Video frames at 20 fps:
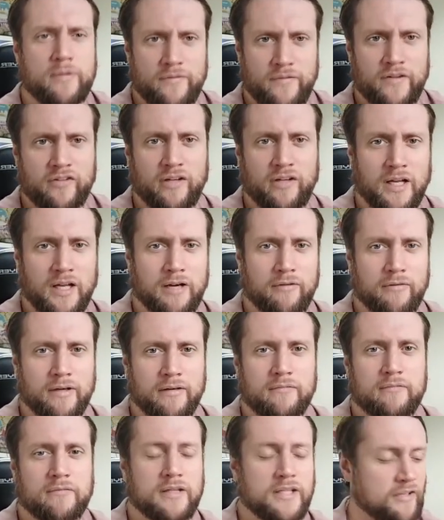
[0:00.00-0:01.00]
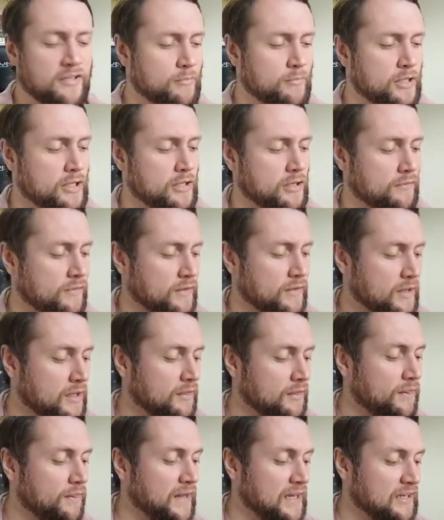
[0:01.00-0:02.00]
for this Clara? And give money off.
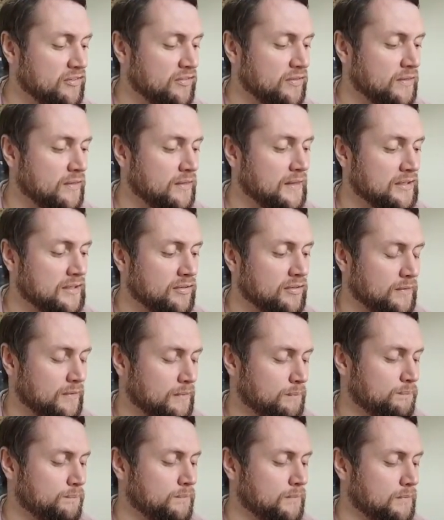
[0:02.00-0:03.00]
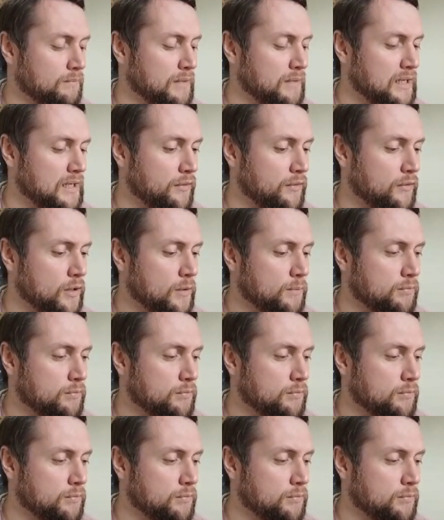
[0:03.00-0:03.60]
That's my thought